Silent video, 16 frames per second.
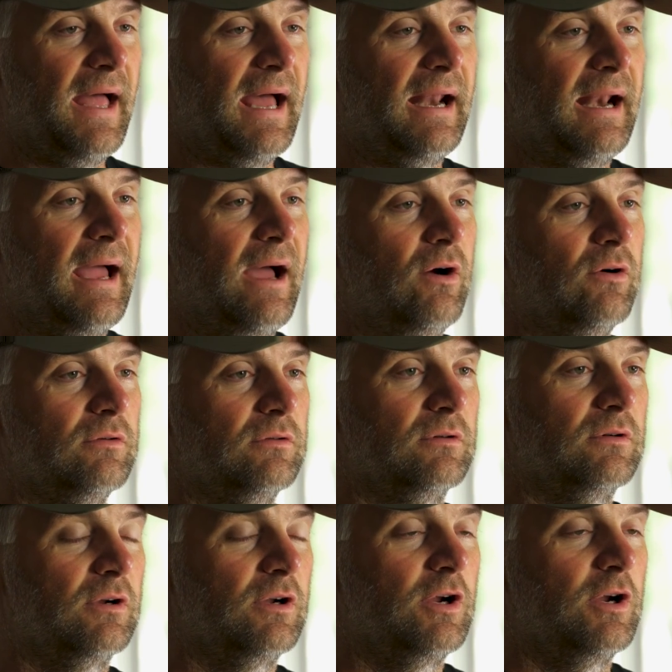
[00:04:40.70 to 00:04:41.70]
that out.
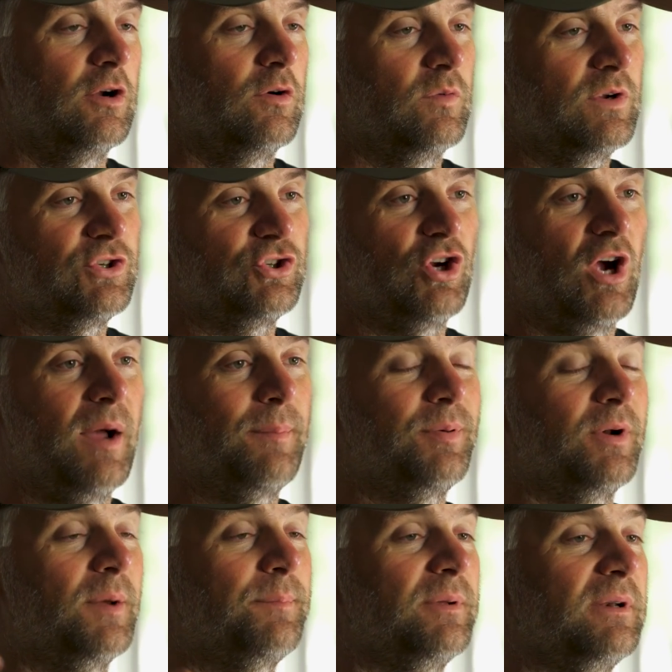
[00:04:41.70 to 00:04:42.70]
We
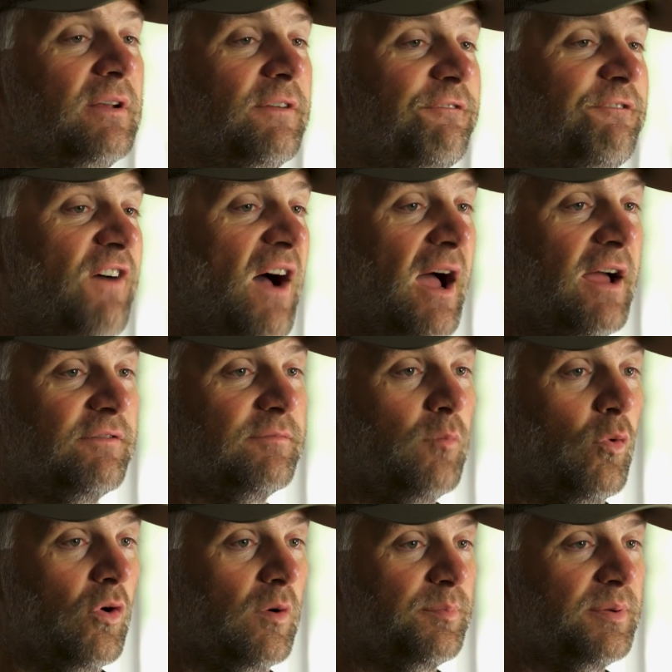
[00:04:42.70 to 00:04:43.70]
chop it up into five
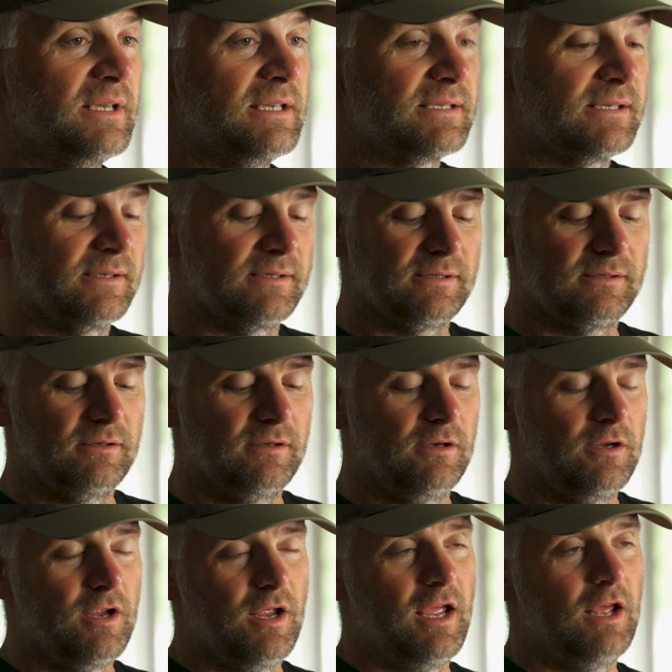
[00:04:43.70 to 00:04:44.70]
more pieces
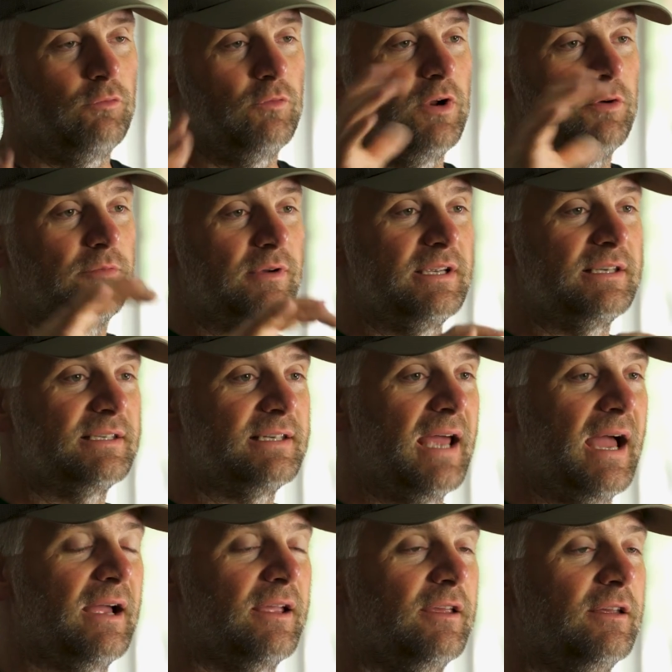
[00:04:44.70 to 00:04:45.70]
and we
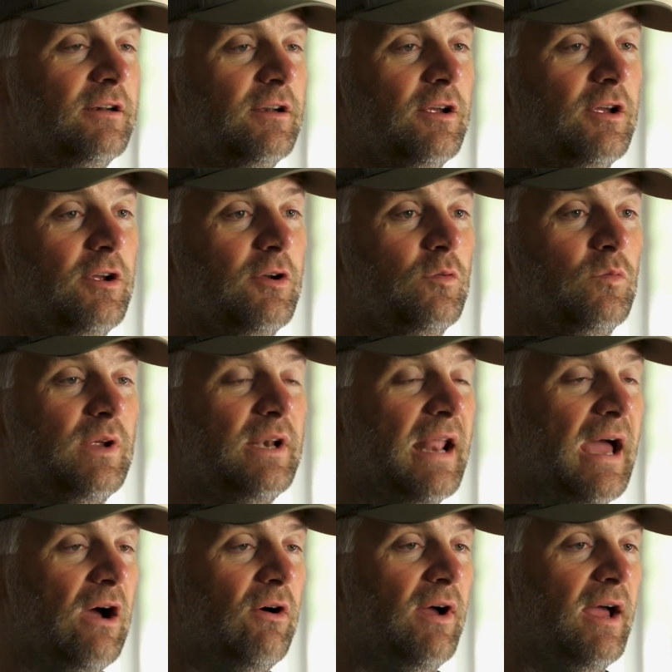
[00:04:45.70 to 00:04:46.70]
restack it. We
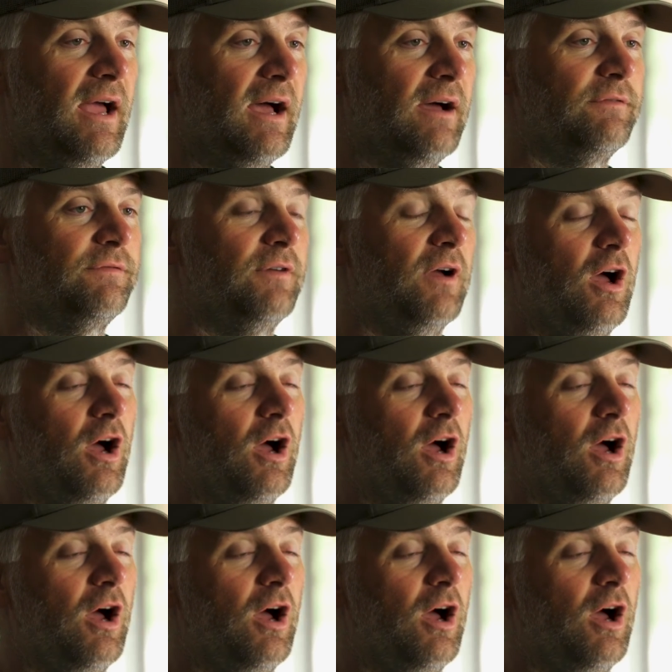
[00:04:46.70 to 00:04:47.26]
now have